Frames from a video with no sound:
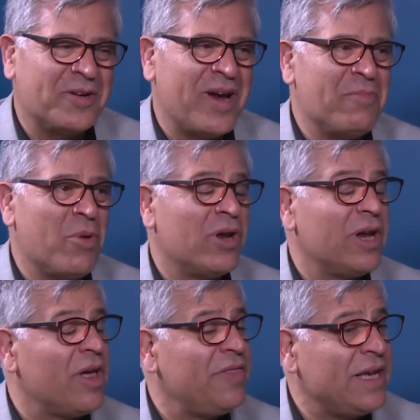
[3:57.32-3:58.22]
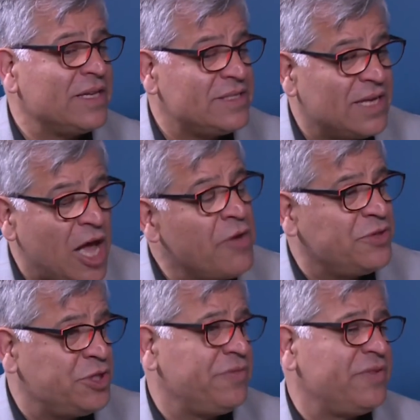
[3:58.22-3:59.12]
a great model, and I think it's
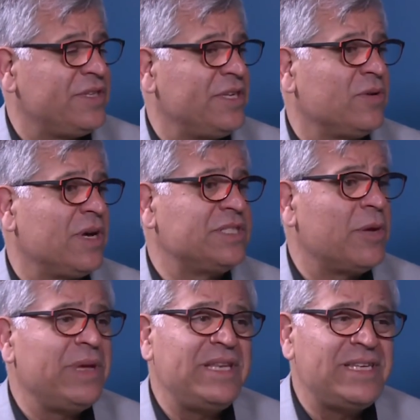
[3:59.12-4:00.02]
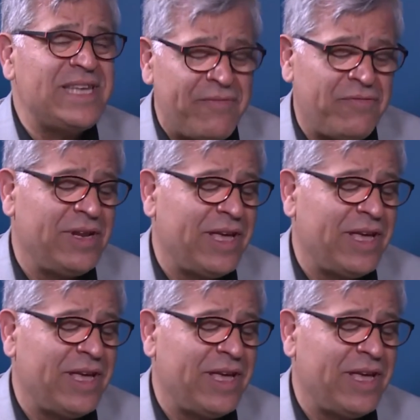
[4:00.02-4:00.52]
overdue for the telcos. They'll be definitely